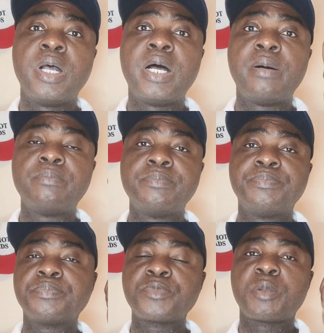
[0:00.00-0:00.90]

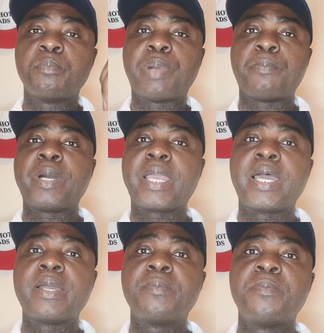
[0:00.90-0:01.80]

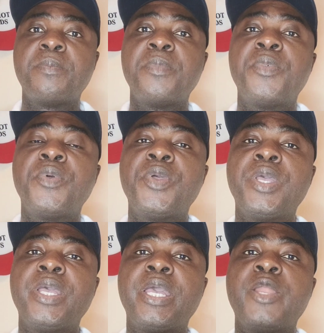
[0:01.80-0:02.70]
Papaya,
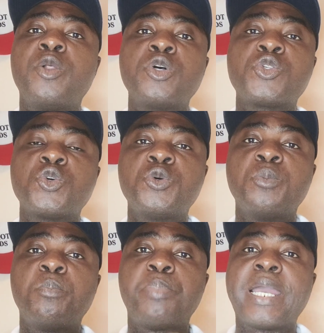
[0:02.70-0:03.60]
and
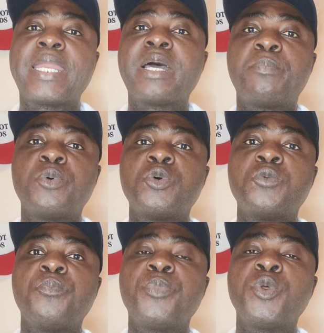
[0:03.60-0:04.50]
also pineapple.